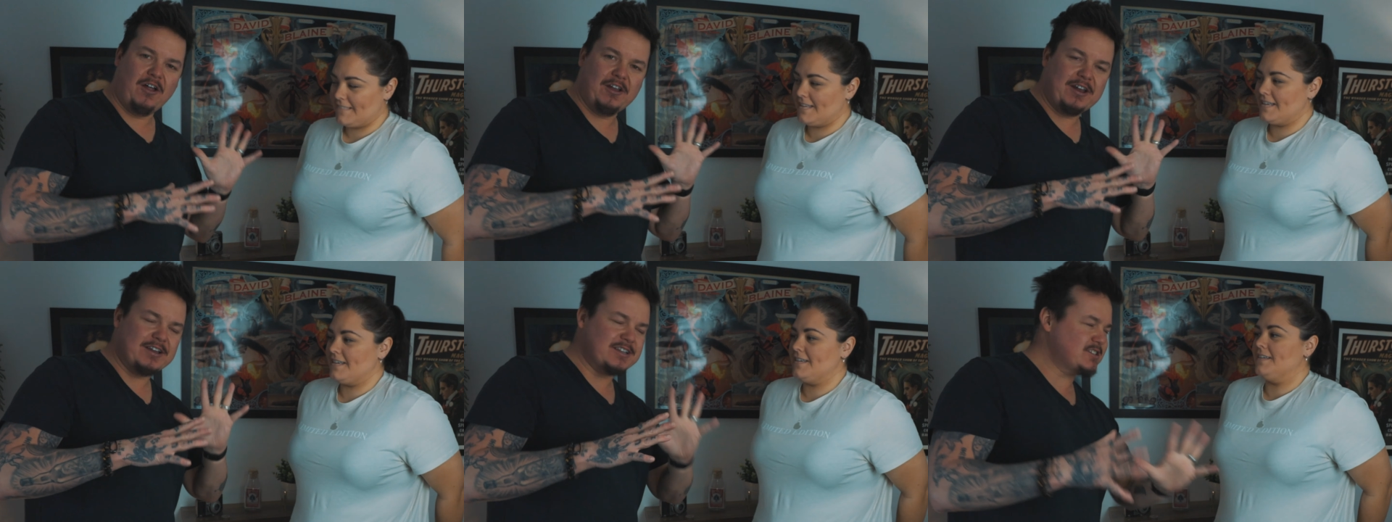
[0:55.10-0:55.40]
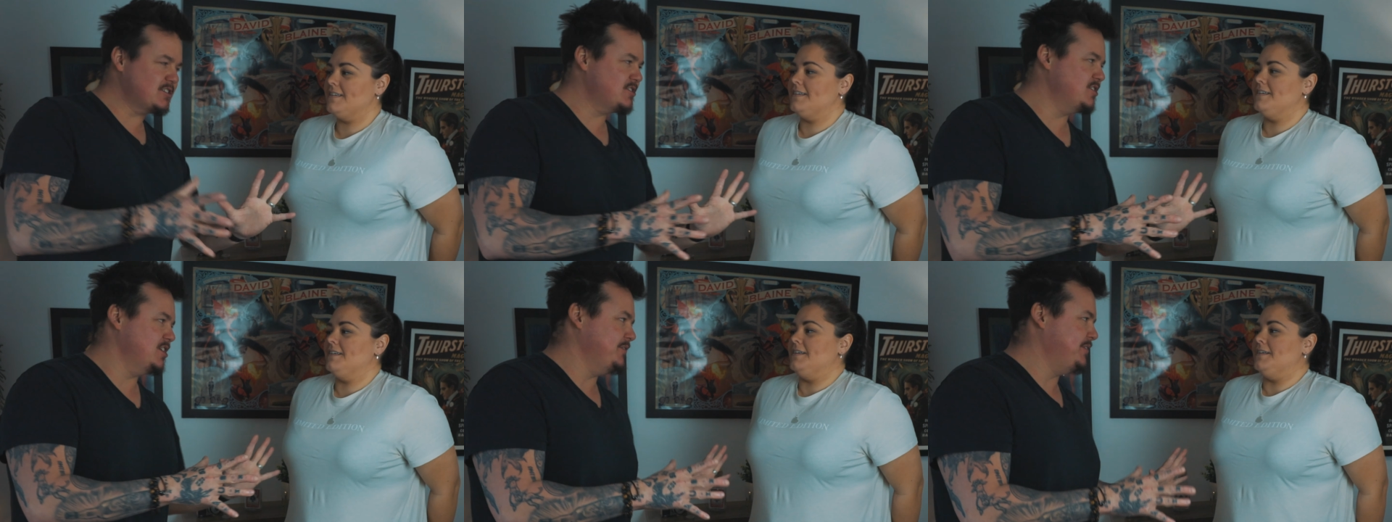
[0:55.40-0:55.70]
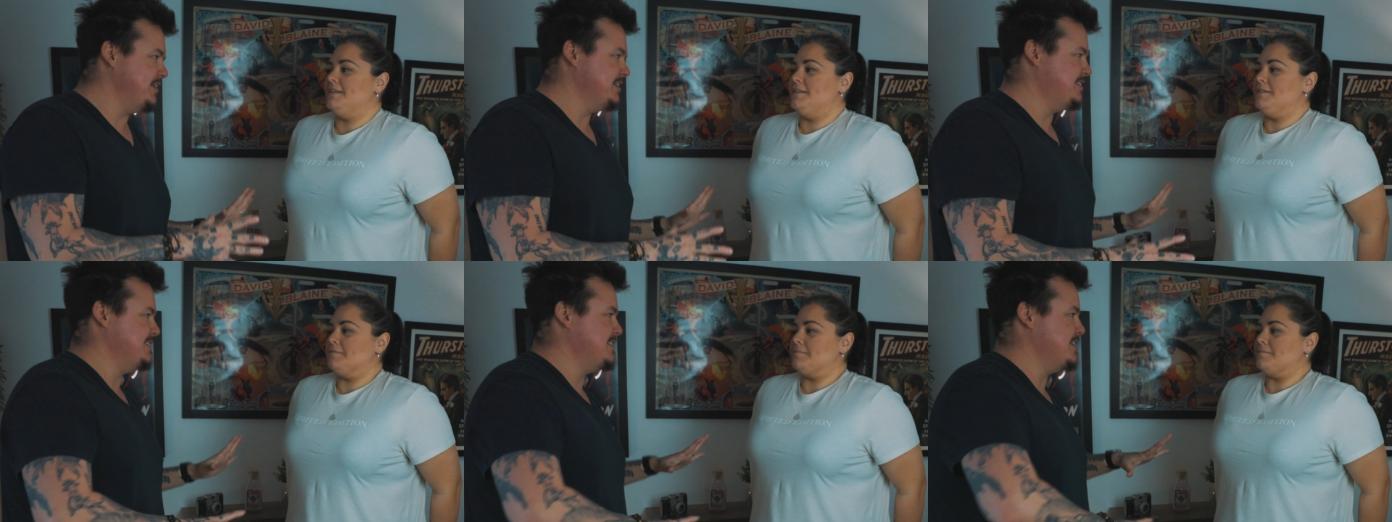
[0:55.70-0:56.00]
Speaker 1: on its
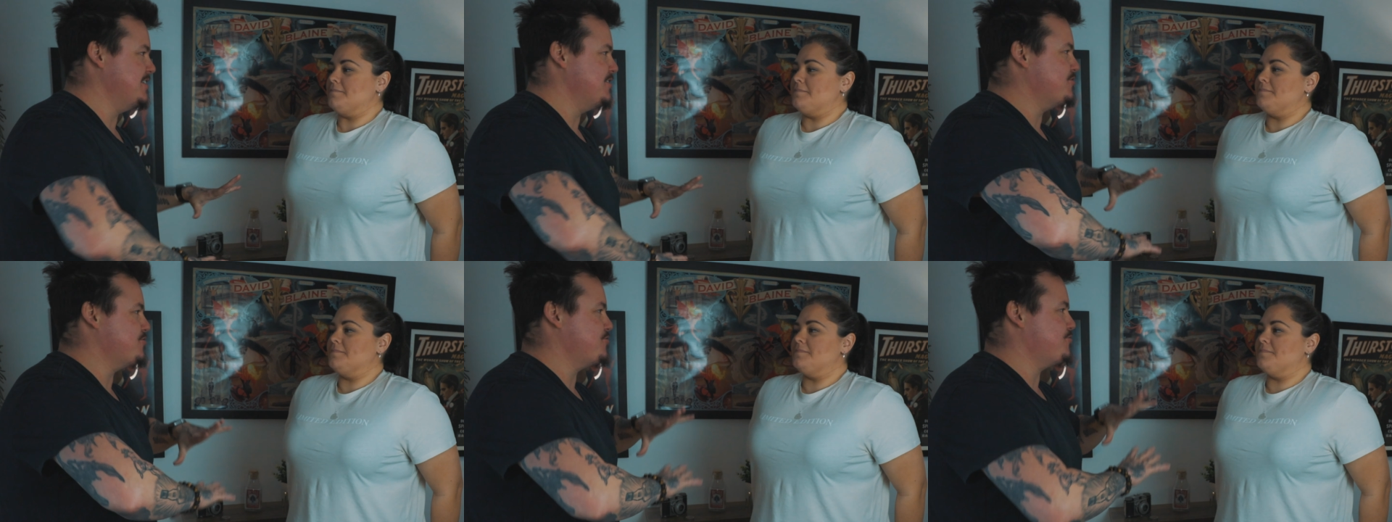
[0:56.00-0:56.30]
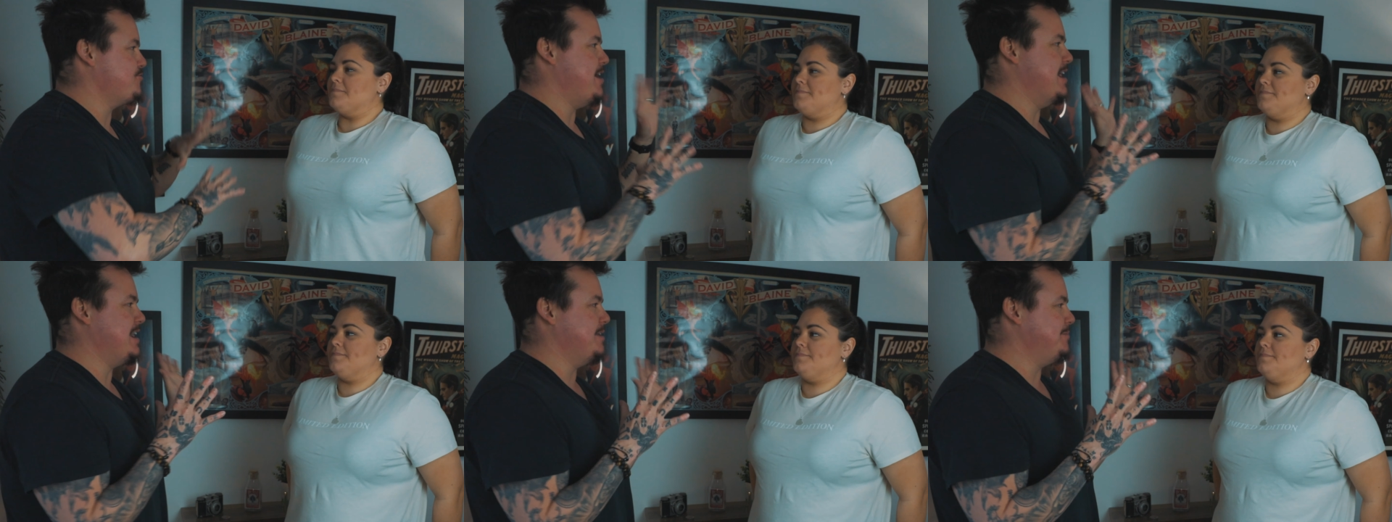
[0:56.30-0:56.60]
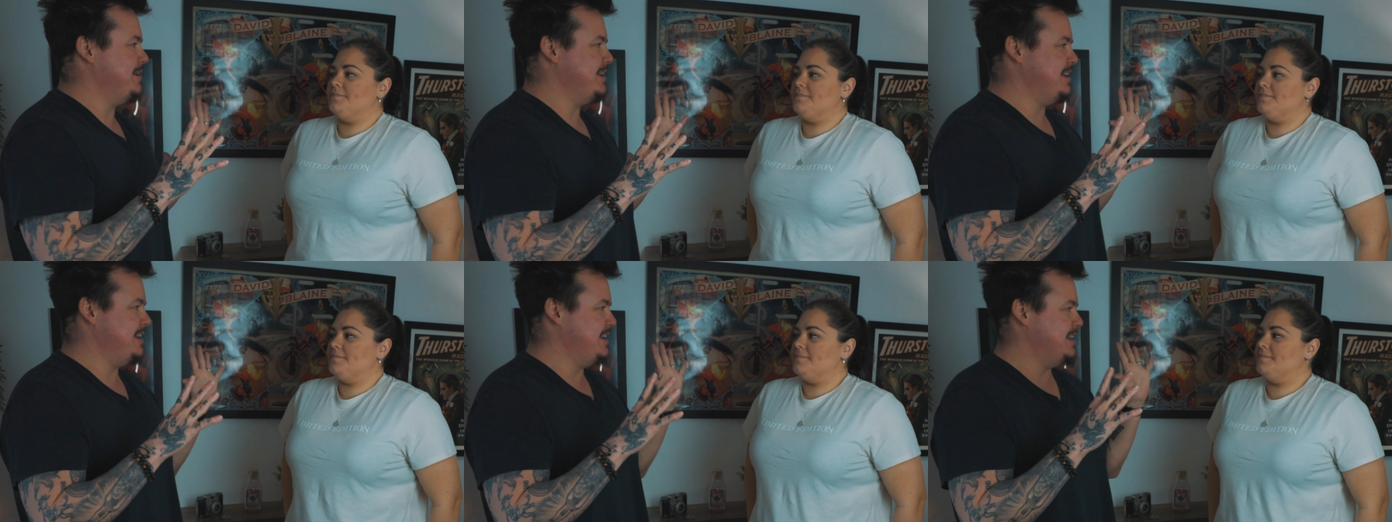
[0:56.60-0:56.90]
surface, is
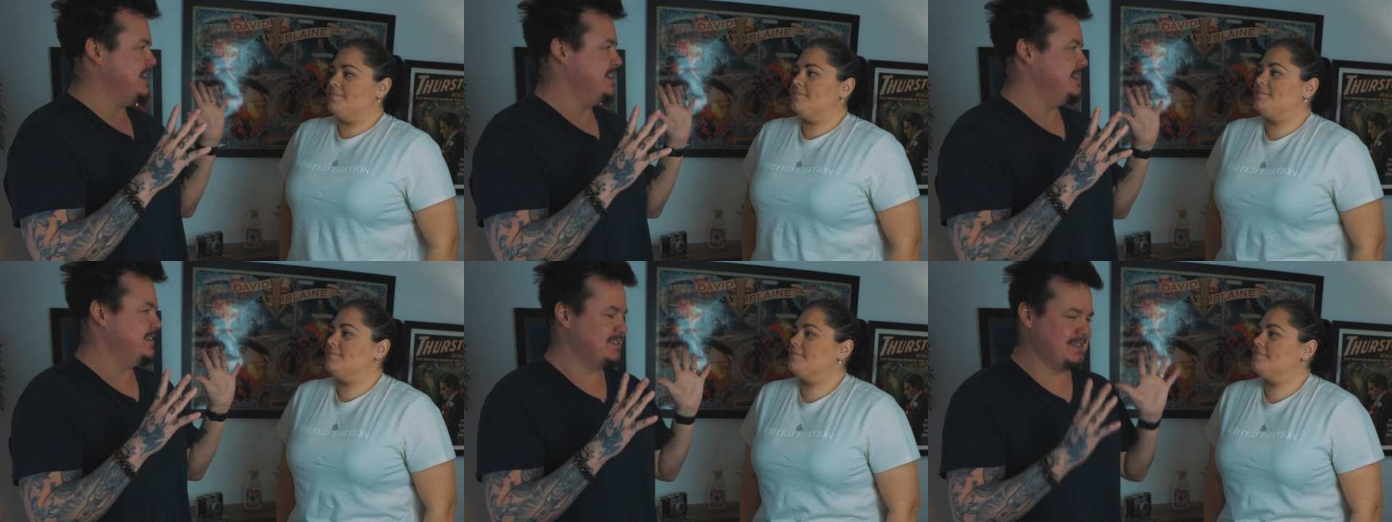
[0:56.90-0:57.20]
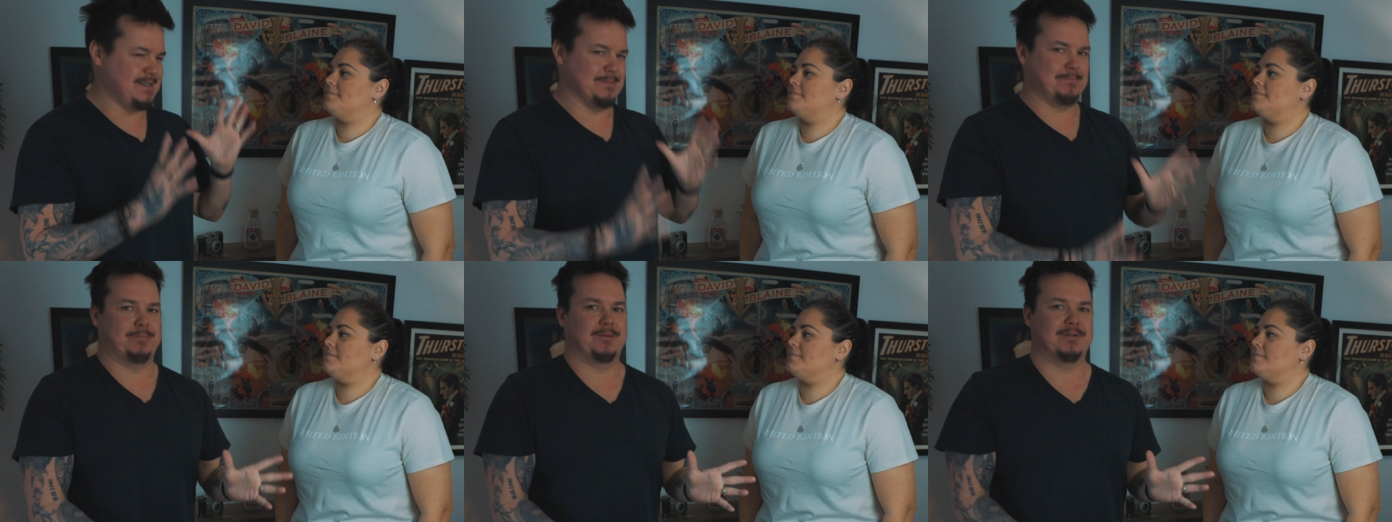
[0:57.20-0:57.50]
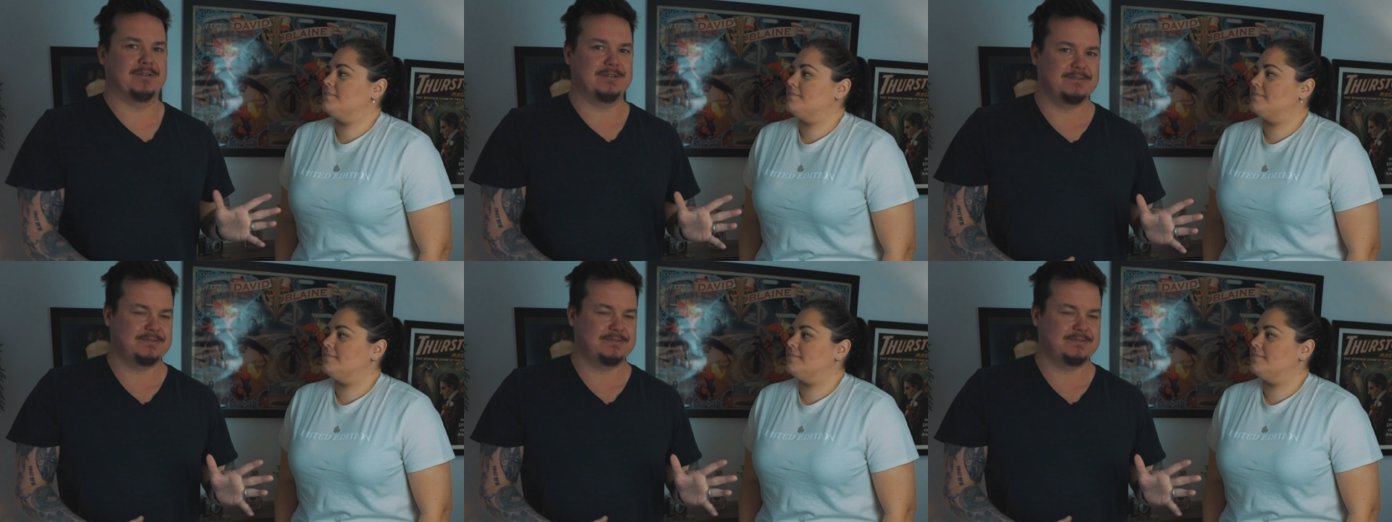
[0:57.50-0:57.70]
incredibly simple.